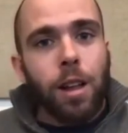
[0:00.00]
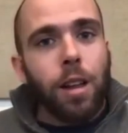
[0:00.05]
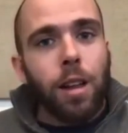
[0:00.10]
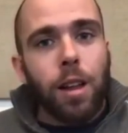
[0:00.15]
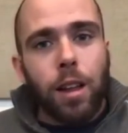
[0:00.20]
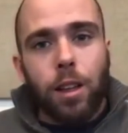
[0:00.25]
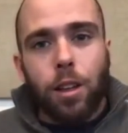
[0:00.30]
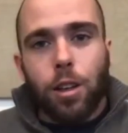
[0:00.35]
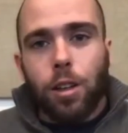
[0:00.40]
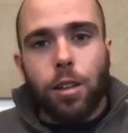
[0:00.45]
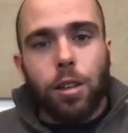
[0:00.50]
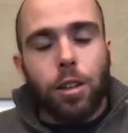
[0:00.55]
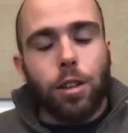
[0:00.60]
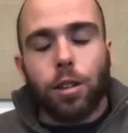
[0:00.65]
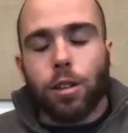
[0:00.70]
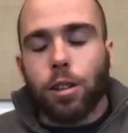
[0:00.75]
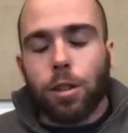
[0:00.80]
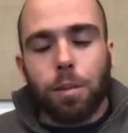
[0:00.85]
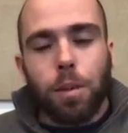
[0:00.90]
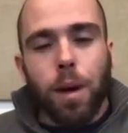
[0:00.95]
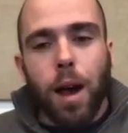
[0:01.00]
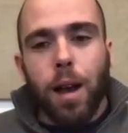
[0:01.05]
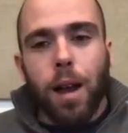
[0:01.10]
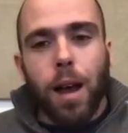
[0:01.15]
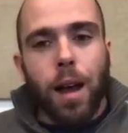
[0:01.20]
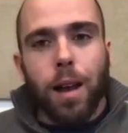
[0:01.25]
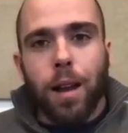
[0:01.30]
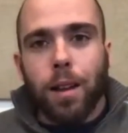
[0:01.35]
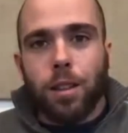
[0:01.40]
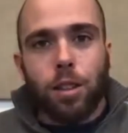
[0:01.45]
Like you're you're spot
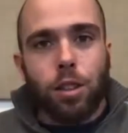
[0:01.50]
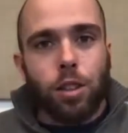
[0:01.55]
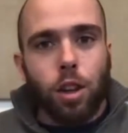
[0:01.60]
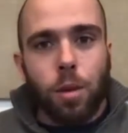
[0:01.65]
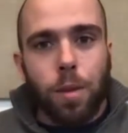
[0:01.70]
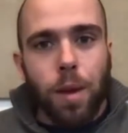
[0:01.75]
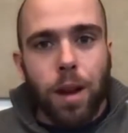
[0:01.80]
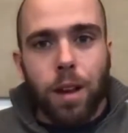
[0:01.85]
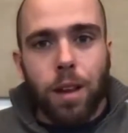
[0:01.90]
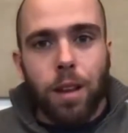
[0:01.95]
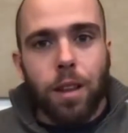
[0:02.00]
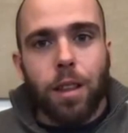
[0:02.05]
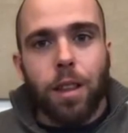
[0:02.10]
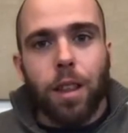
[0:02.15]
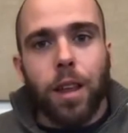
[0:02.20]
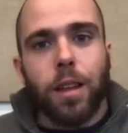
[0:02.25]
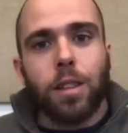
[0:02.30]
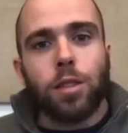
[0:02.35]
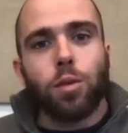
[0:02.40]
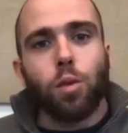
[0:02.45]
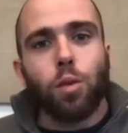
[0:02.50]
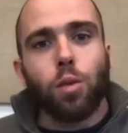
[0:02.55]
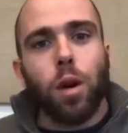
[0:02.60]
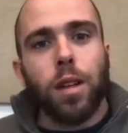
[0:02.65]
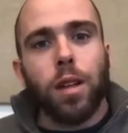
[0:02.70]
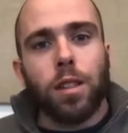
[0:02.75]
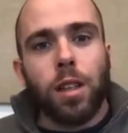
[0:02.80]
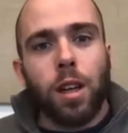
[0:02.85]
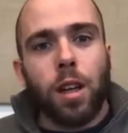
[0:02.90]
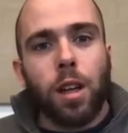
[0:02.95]
on on so many of the things.
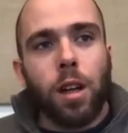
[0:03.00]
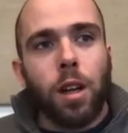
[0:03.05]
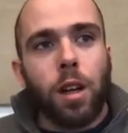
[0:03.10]
What's oh.